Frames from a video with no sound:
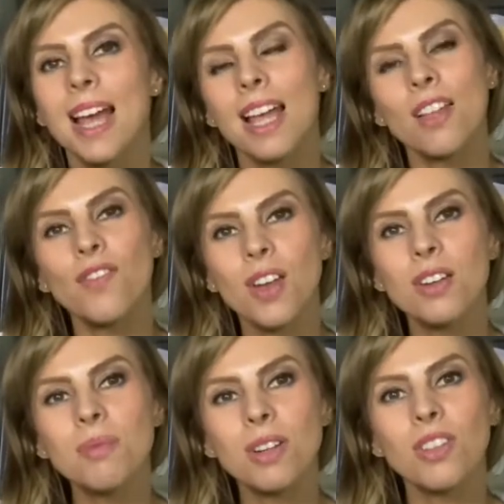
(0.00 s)
and I
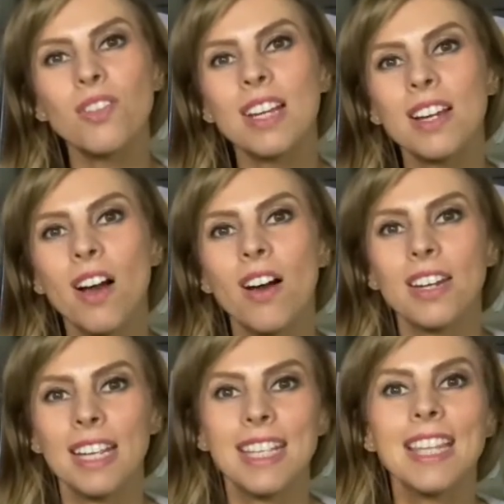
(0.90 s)
phoned up Guthrie and
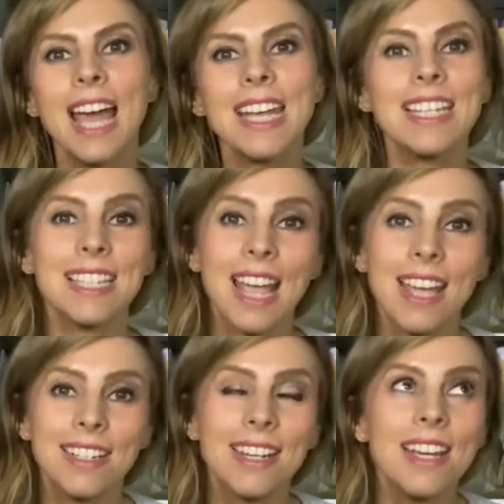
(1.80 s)
Garney and they said,